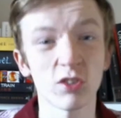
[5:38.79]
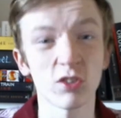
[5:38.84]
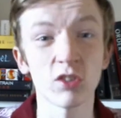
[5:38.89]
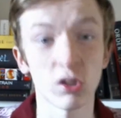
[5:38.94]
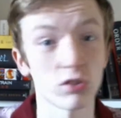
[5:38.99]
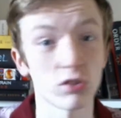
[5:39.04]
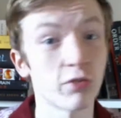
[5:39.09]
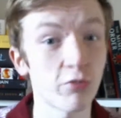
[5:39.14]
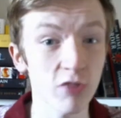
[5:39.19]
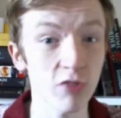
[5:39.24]
and
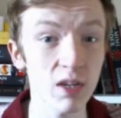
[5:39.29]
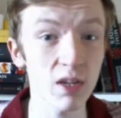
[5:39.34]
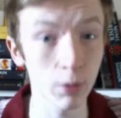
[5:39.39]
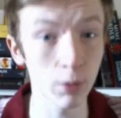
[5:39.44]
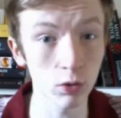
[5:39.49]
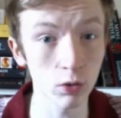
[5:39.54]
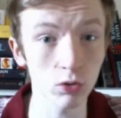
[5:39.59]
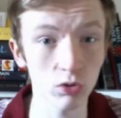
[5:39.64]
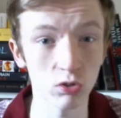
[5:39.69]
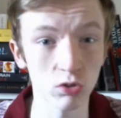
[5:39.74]
lots of free
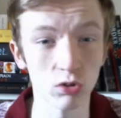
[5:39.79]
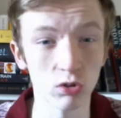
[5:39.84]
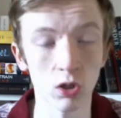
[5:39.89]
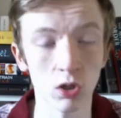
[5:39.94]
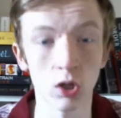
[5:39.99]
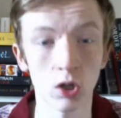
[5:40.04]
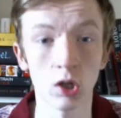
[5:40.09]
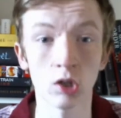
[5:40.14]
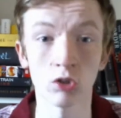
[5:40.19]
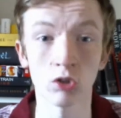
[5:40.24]
books.
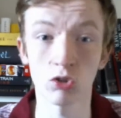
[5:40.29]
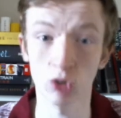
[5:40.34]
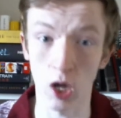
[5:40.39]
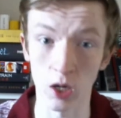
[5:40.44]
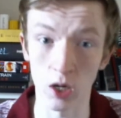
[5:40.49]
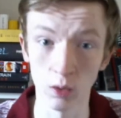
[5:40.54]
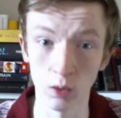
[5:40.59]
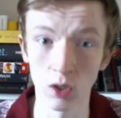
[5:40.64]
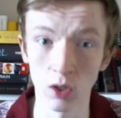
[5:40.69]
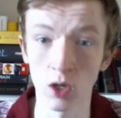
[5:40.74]

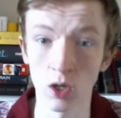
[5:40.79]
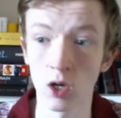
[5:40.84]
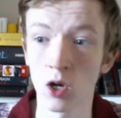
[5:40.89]
So